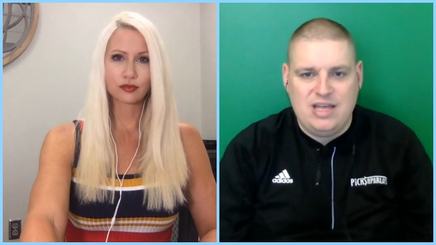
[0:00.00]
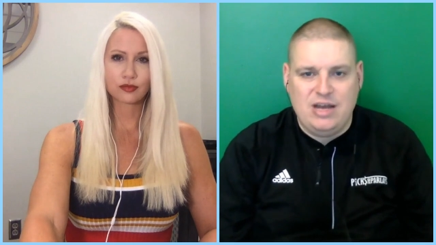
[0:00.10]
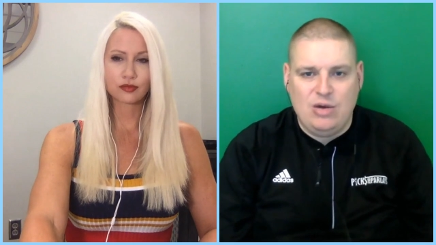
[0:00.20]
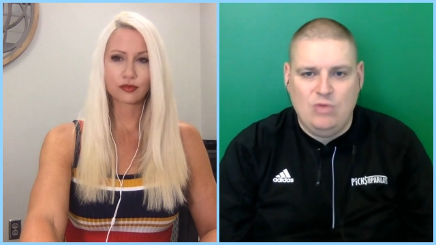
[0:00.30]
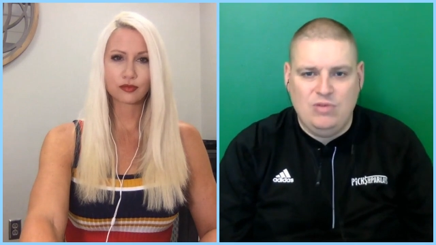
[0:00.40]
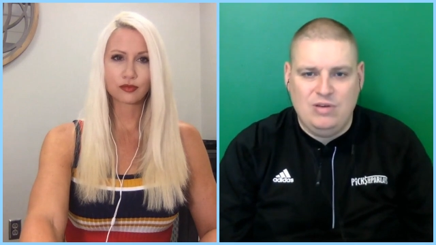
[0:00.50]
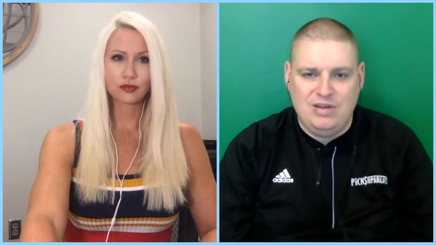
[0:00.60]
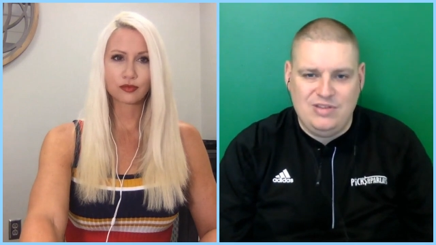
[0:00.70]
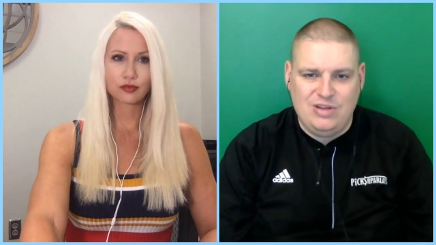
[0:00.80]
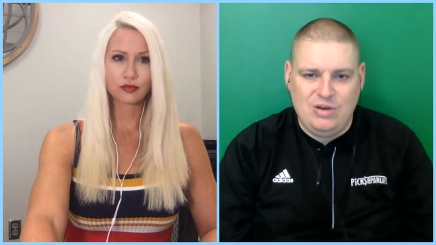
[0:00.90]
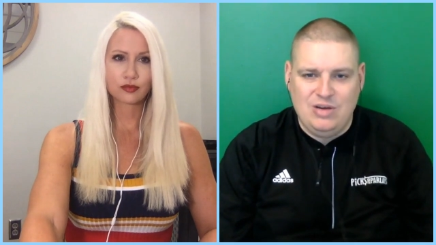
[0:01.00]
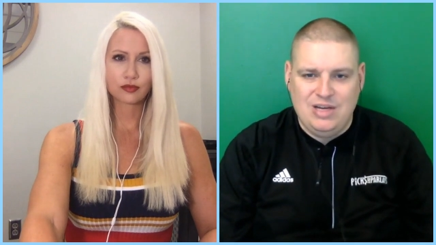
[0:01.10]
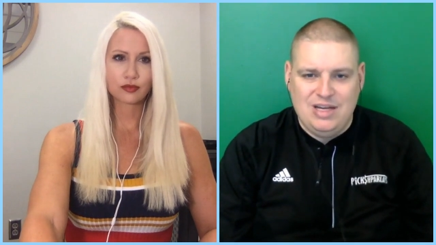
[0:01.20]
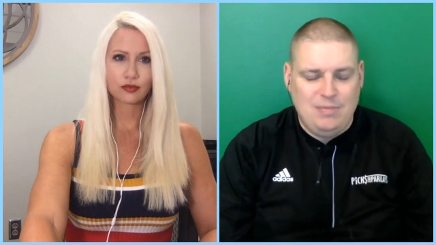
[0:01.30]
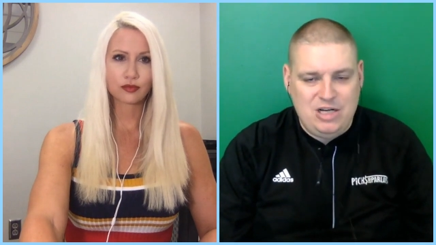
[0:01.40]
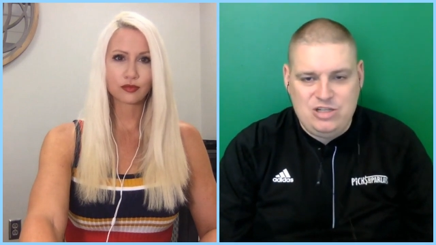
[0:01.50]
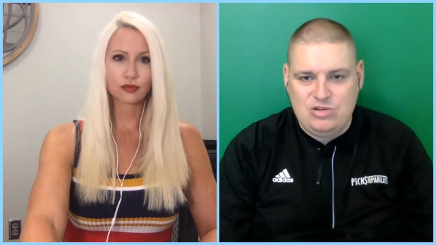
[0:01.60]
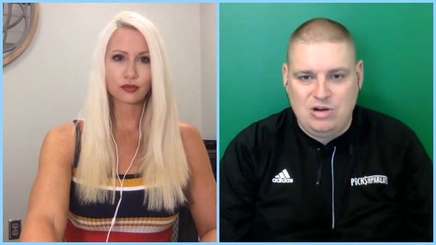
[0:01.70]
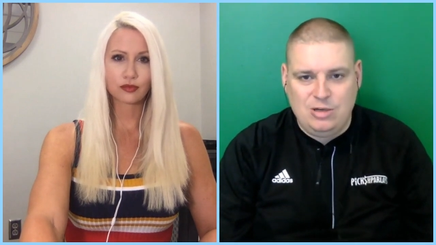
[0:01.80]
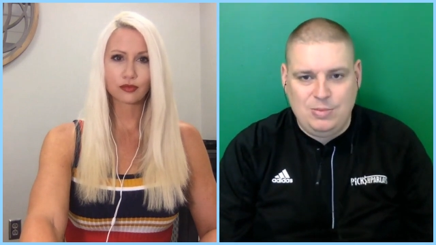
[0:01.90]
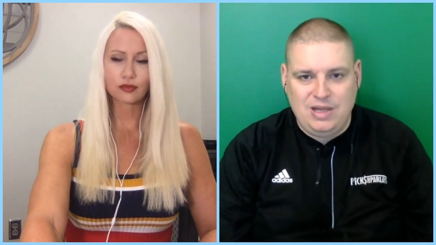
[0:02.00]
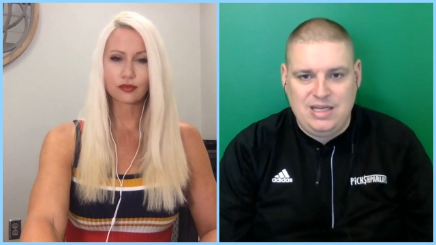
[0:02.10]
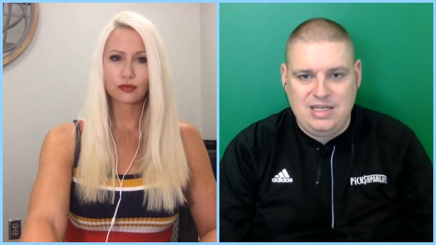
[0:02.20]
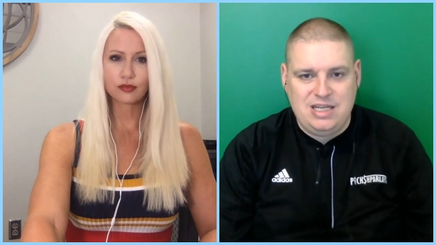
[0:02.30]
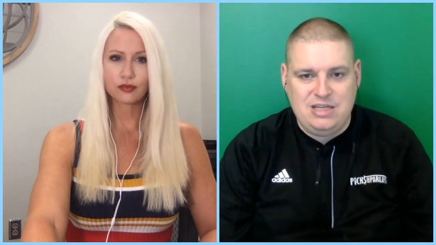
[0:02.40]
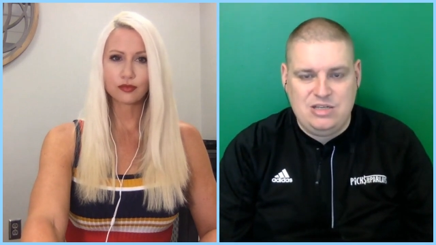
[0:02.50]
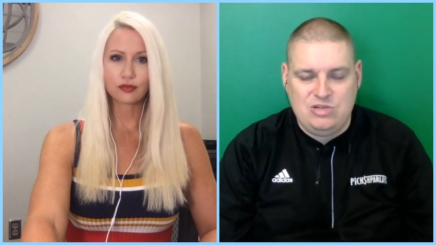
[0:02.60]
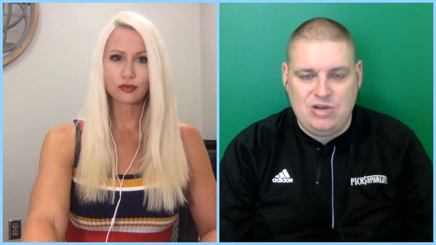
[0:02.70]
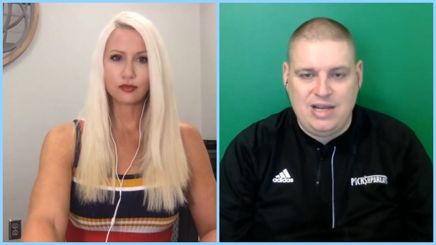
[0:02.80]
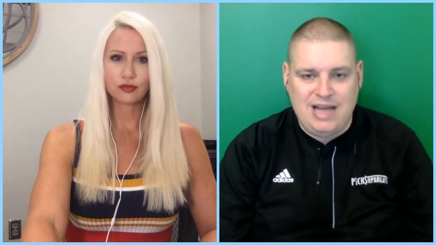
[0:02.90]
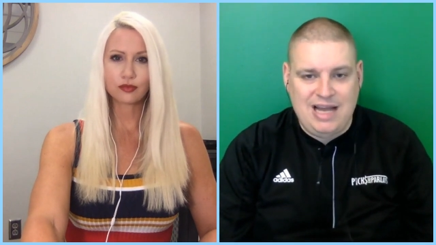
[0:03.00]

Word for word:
Speaker 1: that over, even though much stronger play to take Drake.